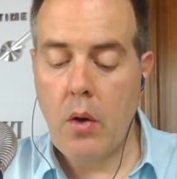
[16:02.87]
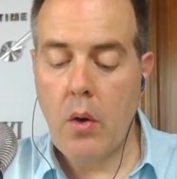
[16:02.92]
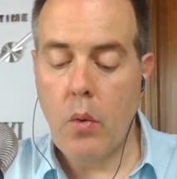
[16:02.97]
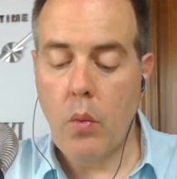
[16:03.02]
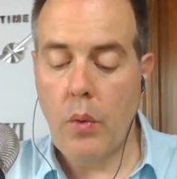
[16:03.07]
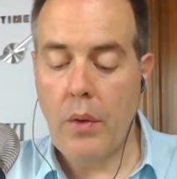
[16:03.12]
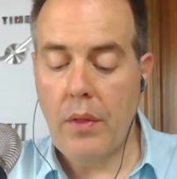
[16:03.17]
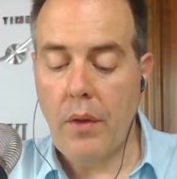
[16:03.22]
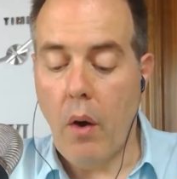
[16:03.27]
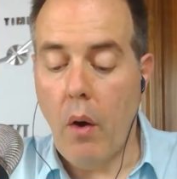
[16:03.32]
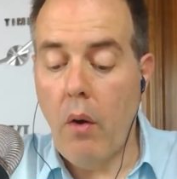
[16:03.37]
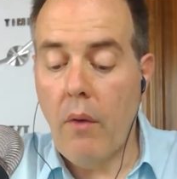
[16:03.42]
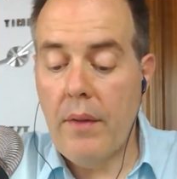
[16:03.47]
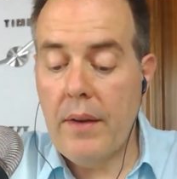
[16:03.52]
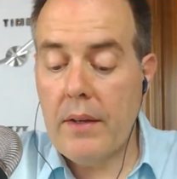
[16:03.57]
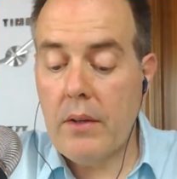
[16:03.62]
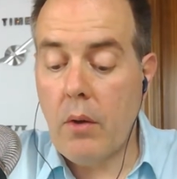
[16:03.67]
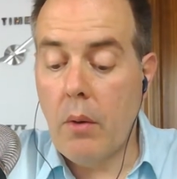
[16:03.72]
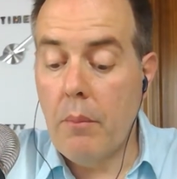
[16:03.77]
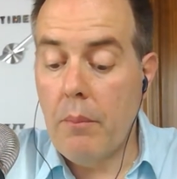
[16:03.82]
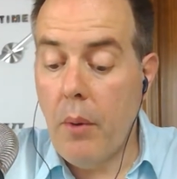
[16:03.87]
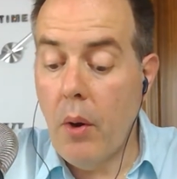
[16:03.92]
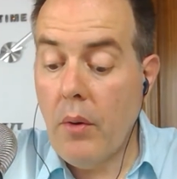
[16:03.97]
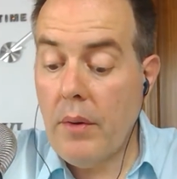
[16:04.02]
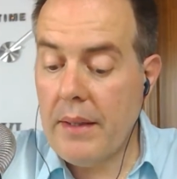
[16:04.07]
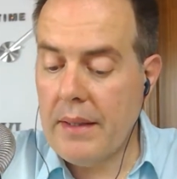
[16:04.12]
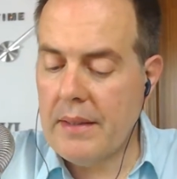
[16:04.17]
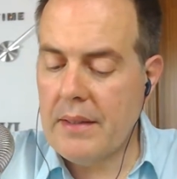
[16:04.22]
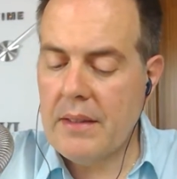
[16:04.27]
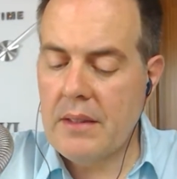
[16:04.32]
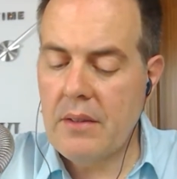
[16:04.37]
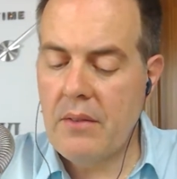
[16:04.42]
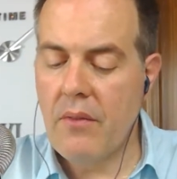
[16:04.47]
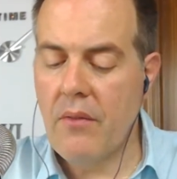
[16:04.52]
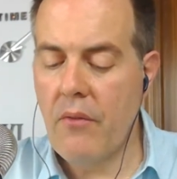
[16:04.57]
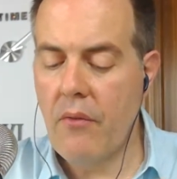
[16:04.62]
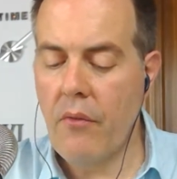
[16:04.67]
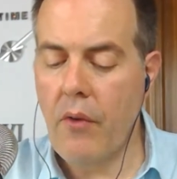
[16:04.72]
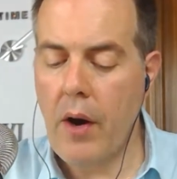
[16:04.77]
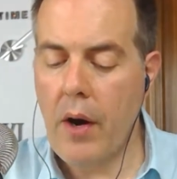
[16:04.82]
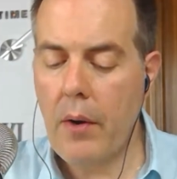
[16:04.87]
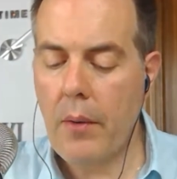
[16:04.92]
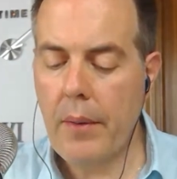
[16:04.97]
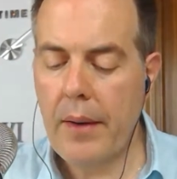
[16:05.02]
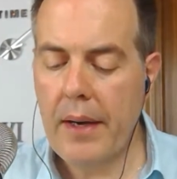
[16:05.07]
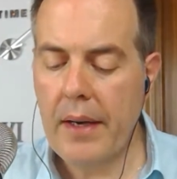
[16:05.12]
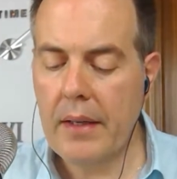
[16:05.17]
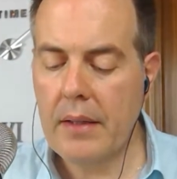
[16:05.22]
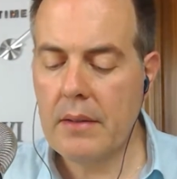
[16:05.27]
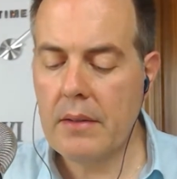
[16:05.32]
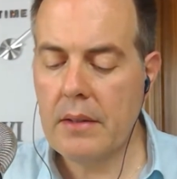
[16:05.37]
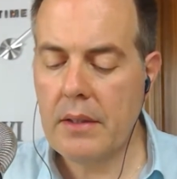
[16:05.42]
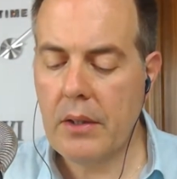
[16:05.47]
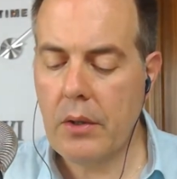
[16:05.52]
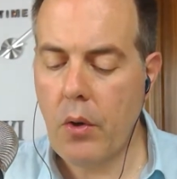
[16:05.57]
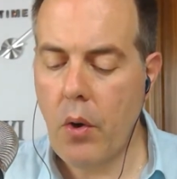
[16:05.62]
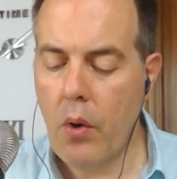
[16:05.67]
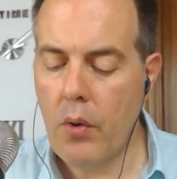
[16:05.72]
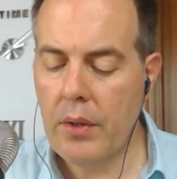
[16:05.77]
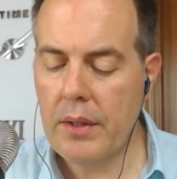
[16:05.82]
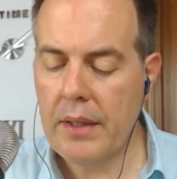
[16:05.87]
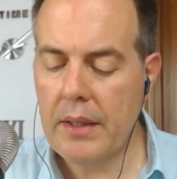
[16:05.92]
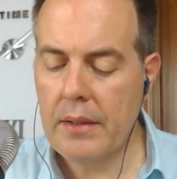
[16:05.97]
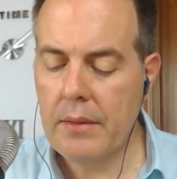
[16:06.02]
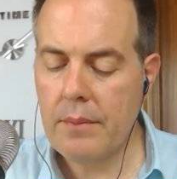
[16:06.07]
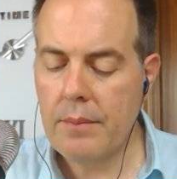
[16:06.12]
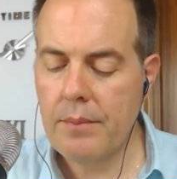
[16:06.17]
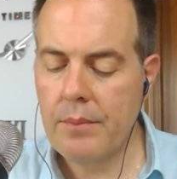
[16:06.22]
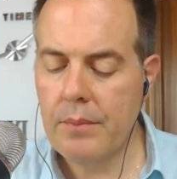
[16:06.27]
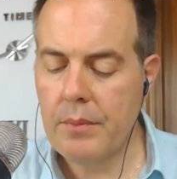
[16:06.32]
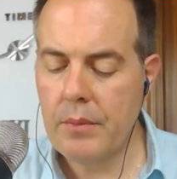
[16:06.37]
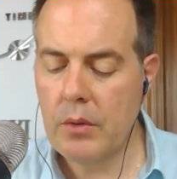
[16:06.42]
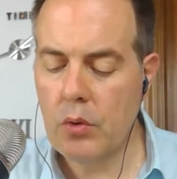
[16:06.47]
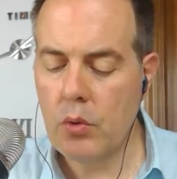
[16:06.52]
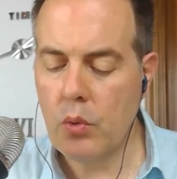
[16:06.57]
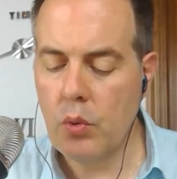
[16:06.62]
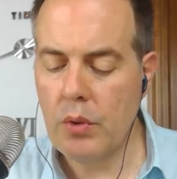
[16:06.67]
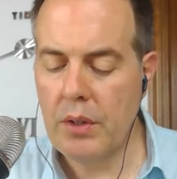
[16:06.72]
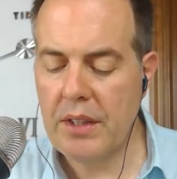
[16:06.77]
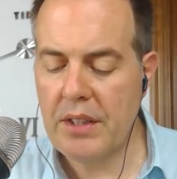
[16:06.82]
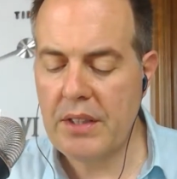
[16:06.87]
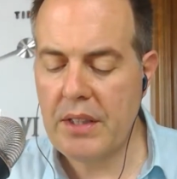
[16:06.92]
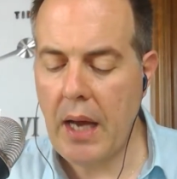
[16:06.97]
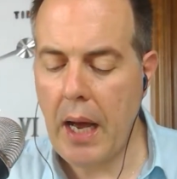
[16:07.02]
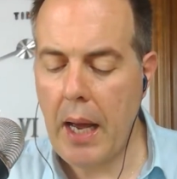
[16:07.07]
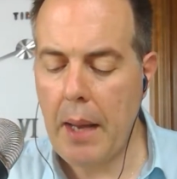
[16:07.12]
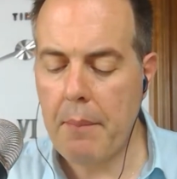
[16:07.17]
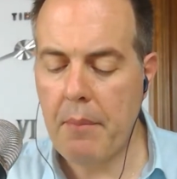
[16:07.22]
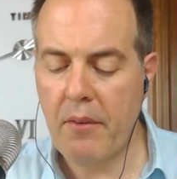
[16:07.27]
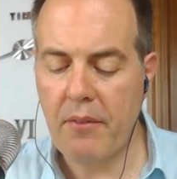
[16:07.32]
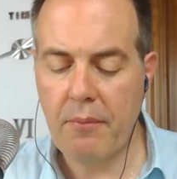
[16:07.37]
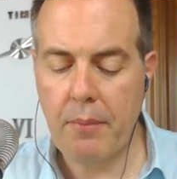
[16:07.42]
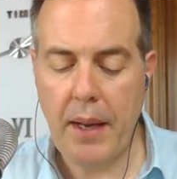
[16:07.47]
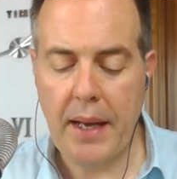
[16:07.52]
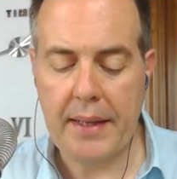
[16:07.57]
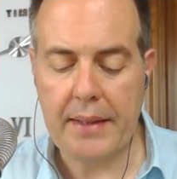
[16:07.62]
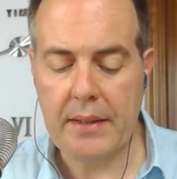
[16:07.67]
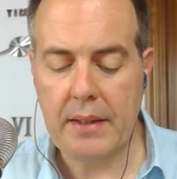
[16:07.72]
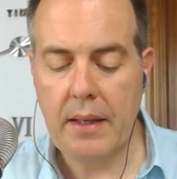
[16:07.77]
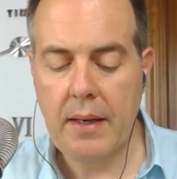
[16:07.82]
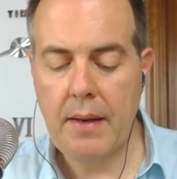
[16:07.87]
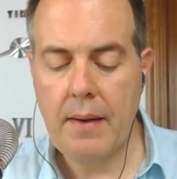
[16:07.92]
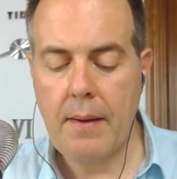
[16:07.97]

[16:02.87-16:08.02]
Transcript: with other components varying according to the type of plant,